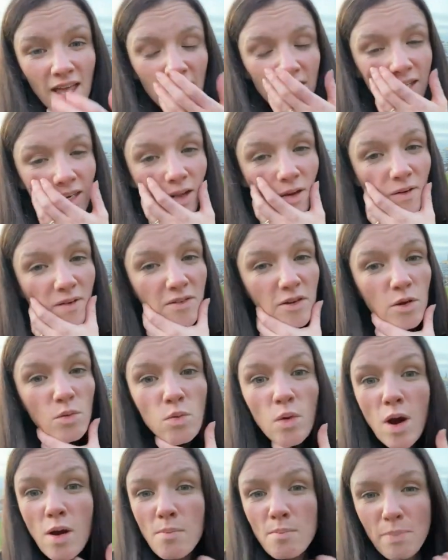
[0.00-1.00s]
you know, if you
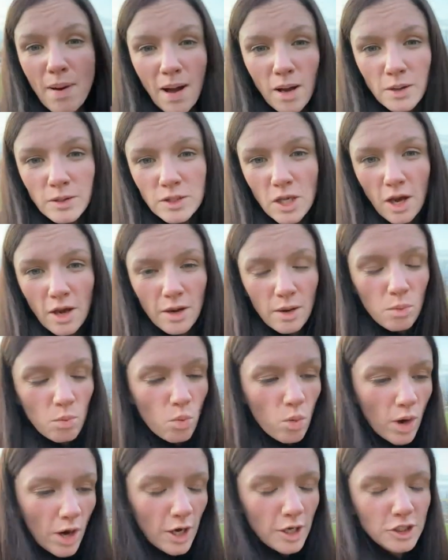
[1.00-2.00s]
won't bow down
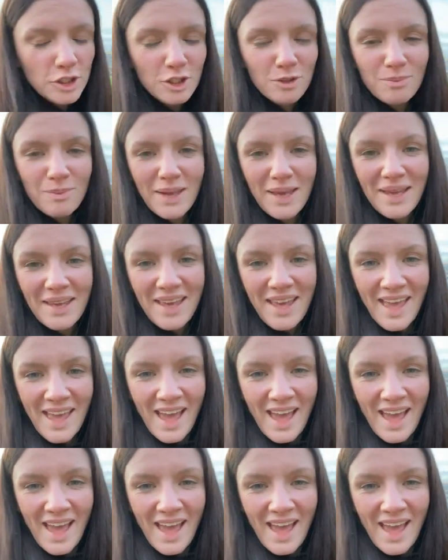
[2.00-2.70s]
and worship me.